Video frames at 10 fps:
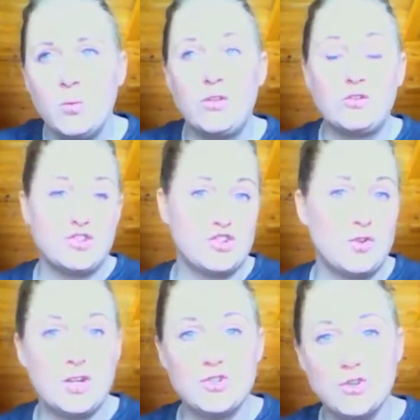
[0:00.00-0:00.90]
whether it's a
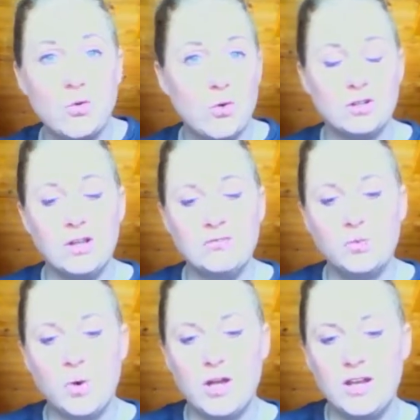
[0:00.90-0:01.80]
stranger or a
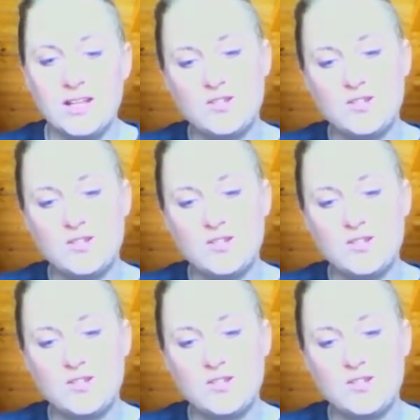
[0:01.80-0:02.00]
loved one.